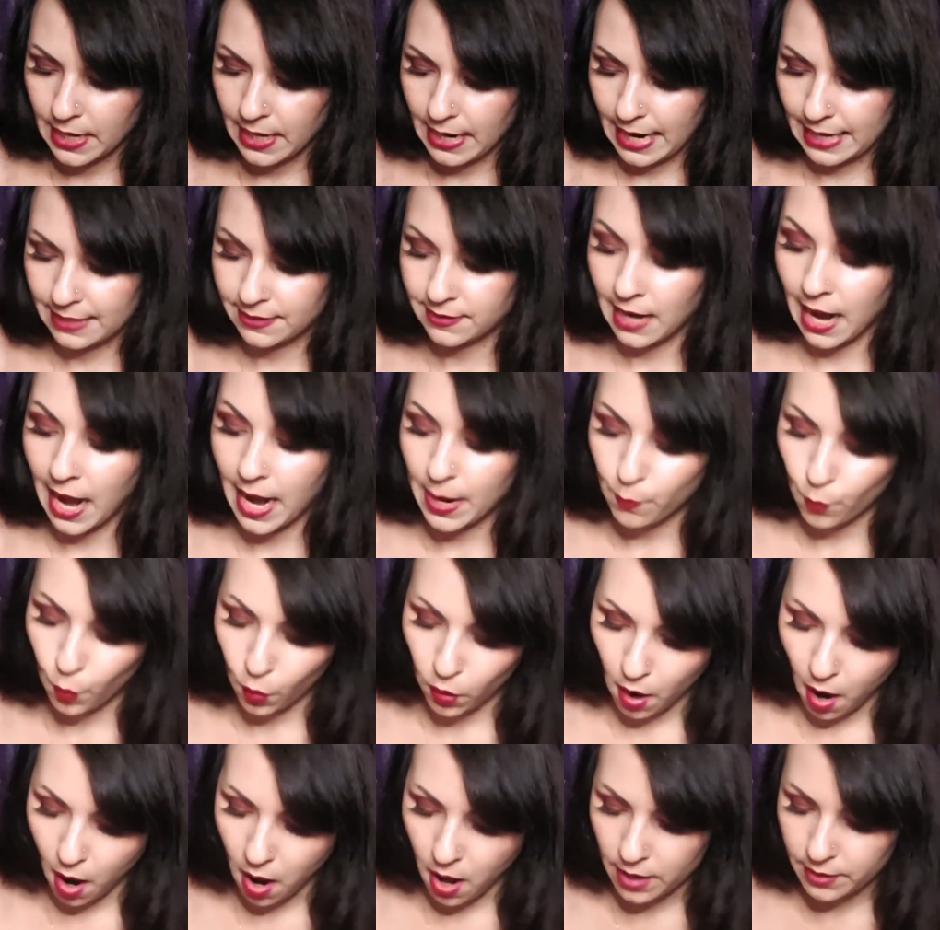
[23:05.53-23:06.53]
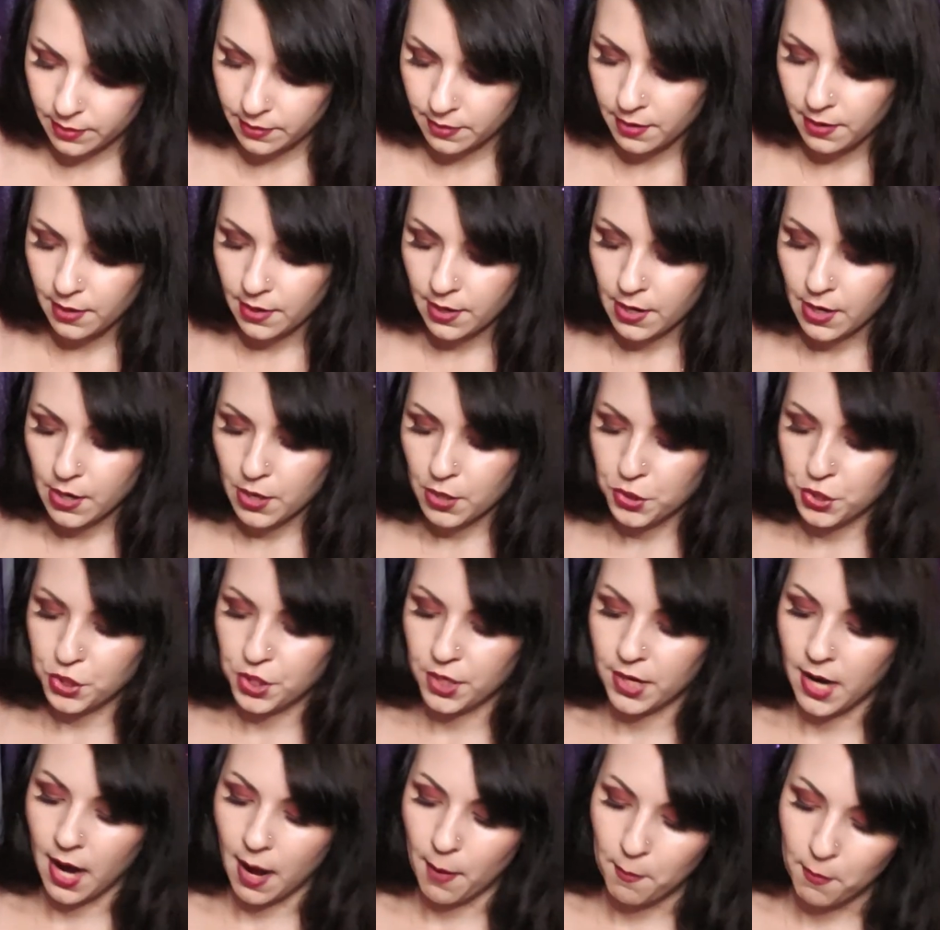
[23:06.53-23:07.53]
As time wore on, she
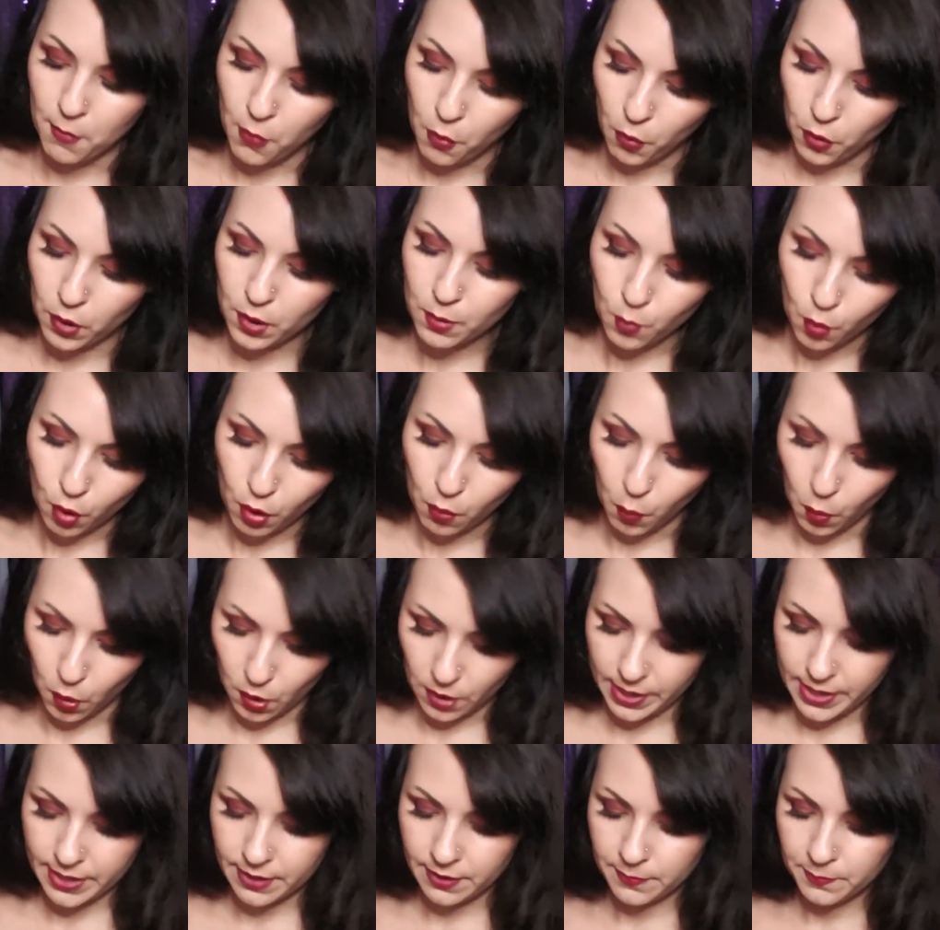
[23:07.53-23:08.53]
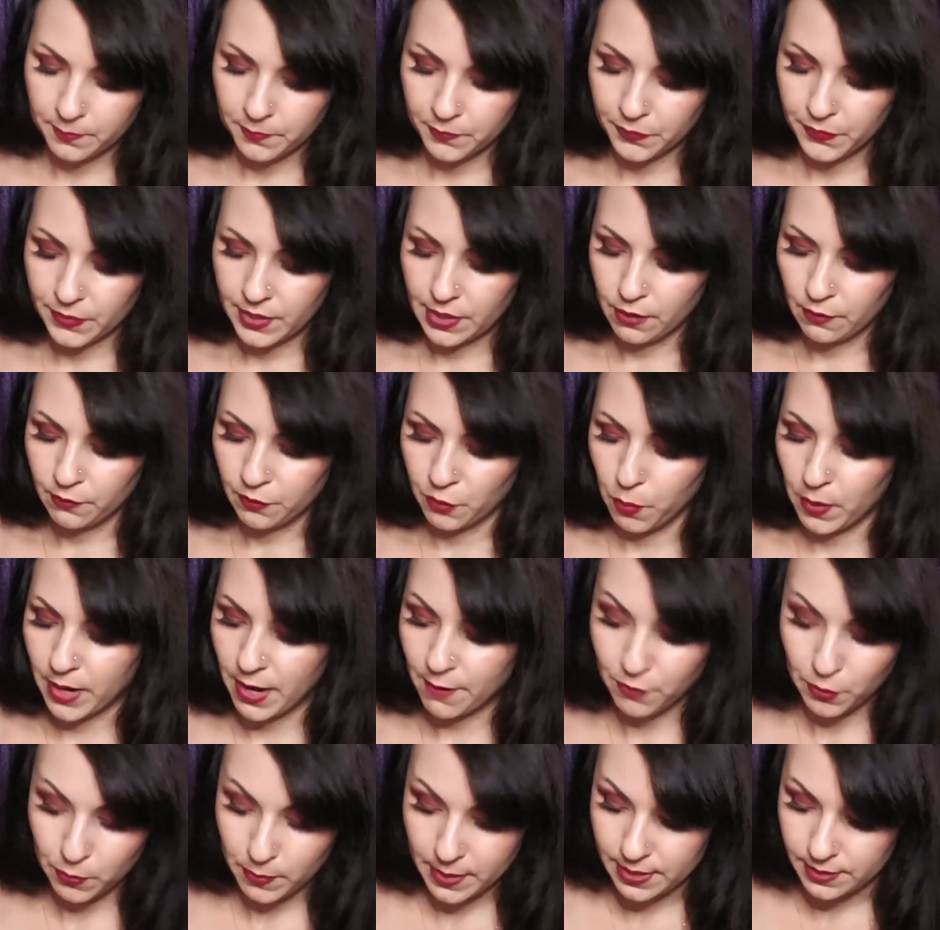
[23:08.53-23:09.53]
got more and more worried. For
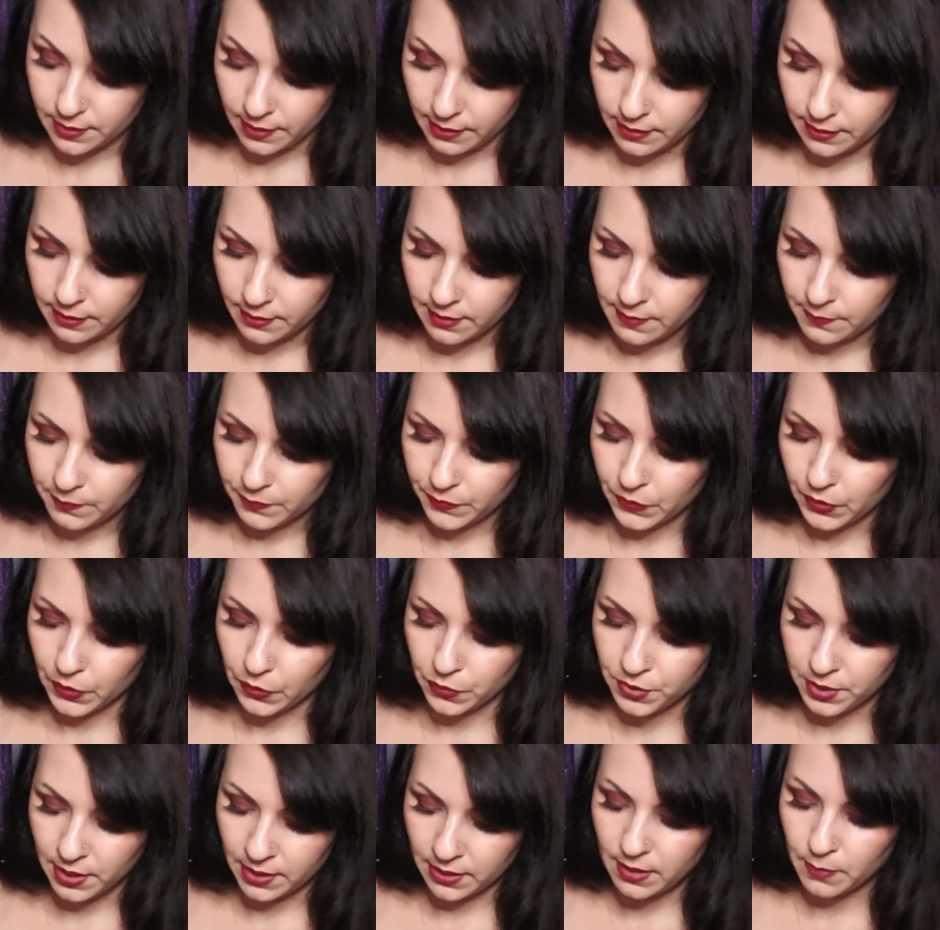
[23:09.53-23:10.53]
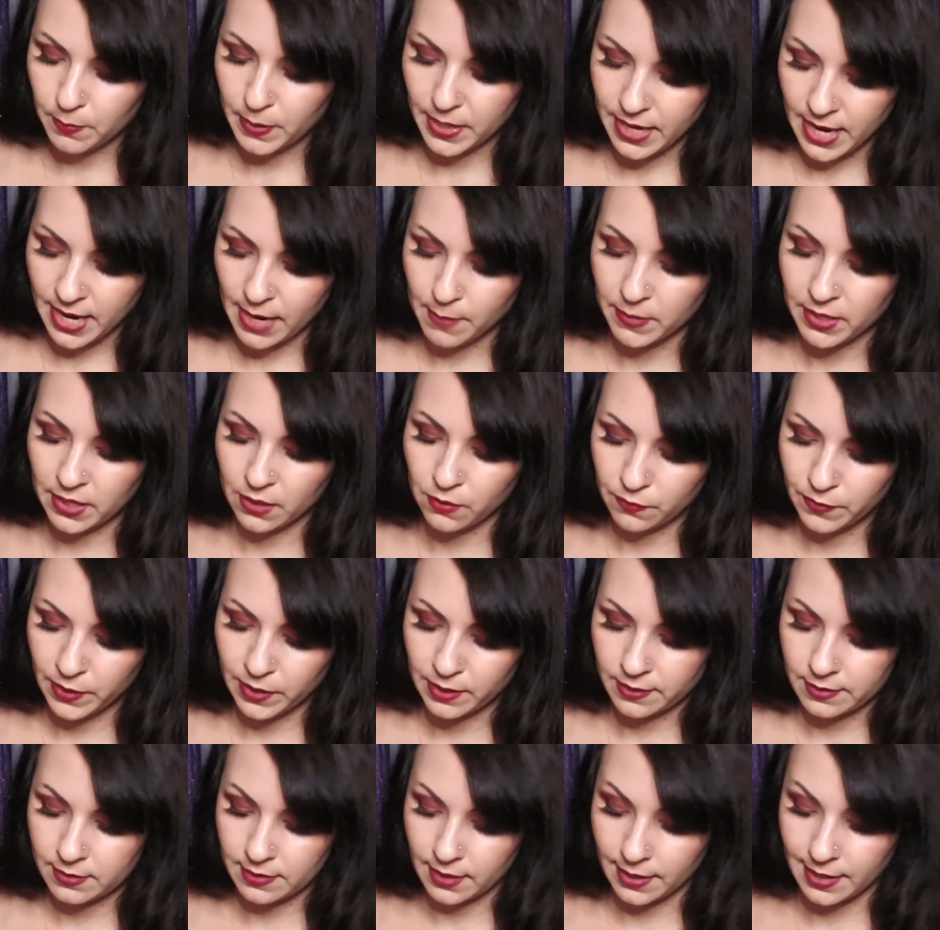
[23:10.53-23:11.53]
whatever reason, Lucinda became
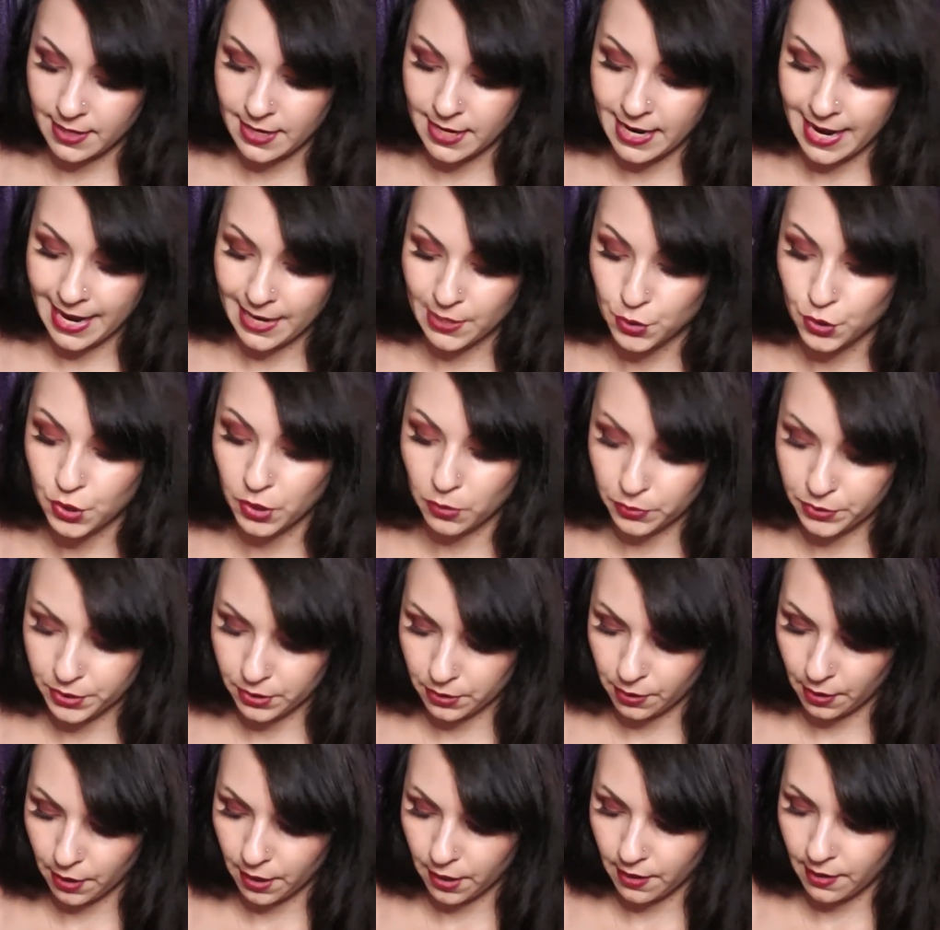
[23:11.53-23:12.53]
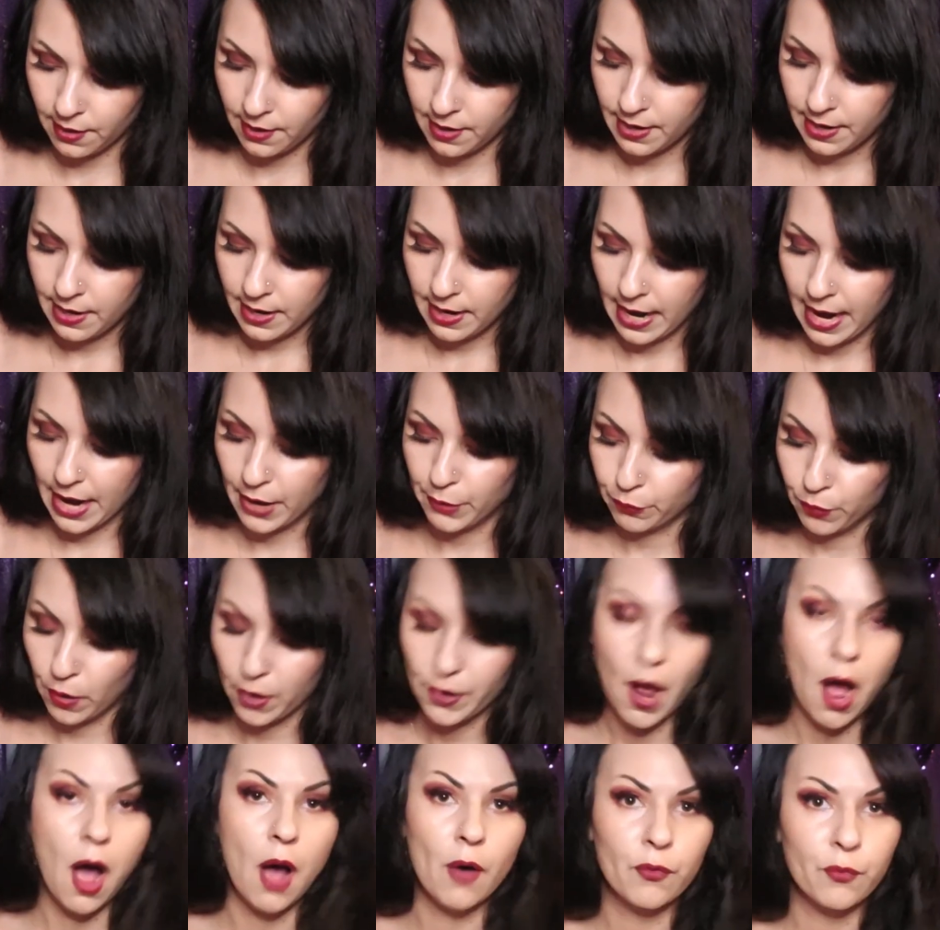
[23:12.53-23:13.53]
convinced that he had jilted her and
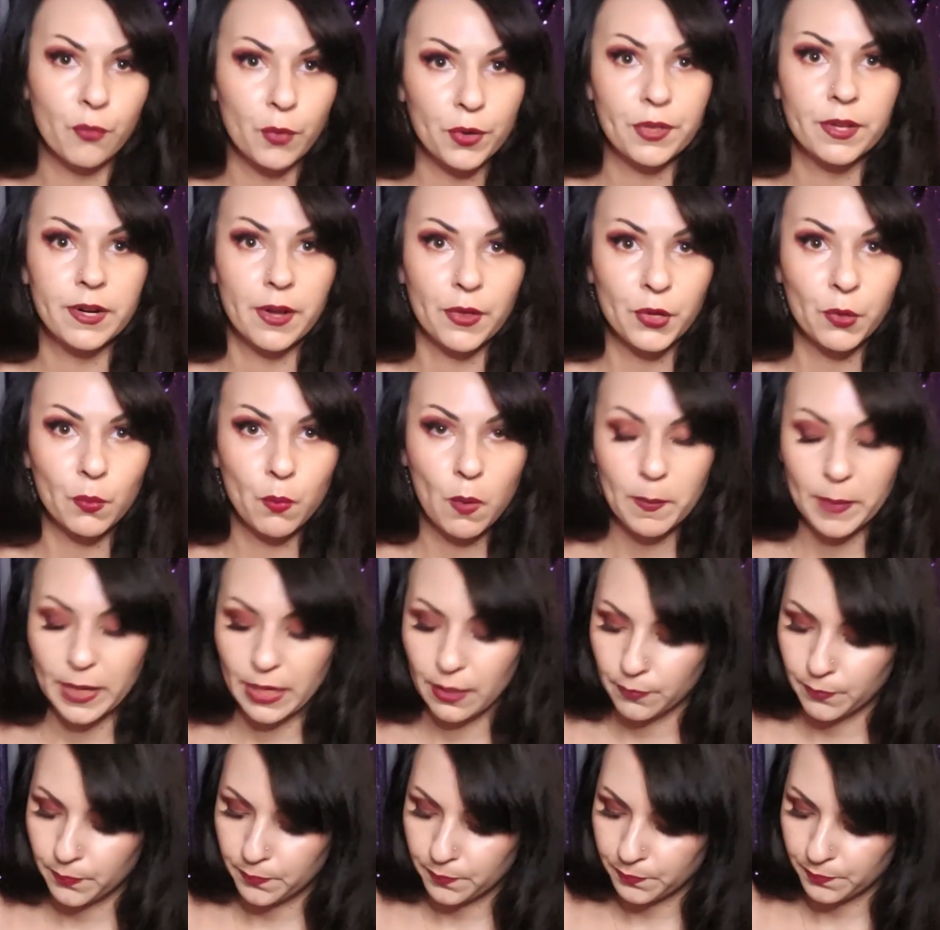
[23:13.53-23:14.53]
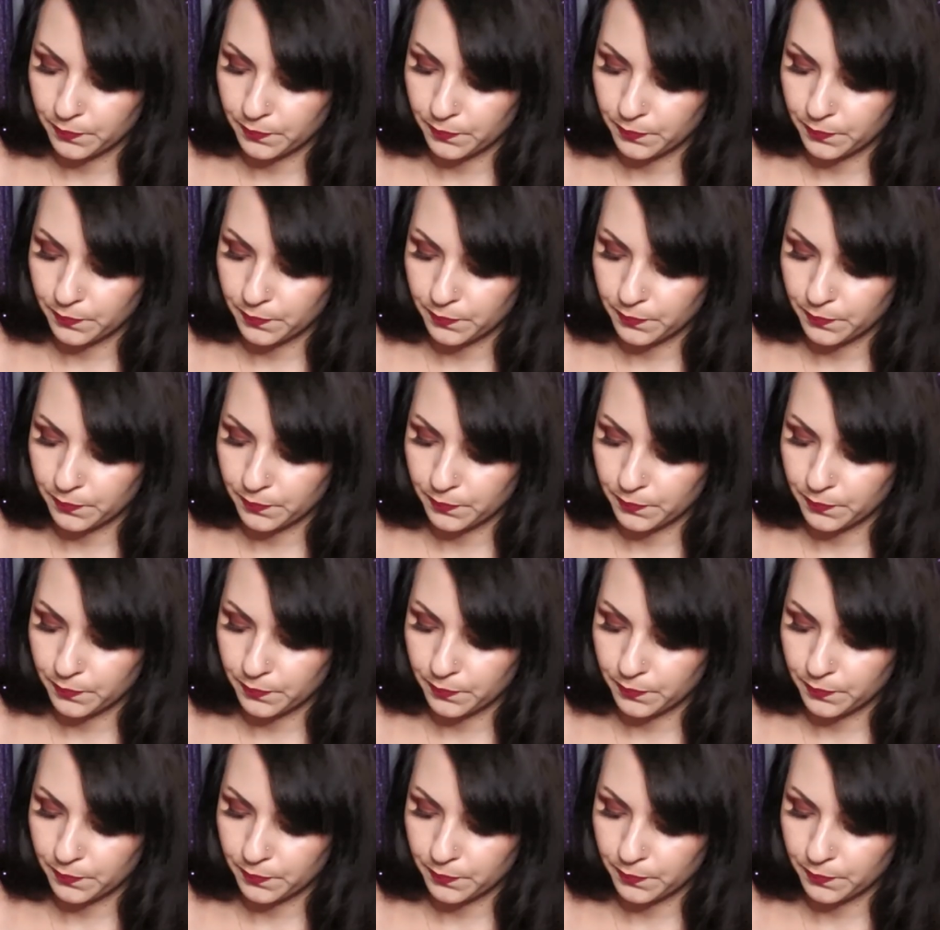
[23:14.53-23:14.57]
run off with another woman.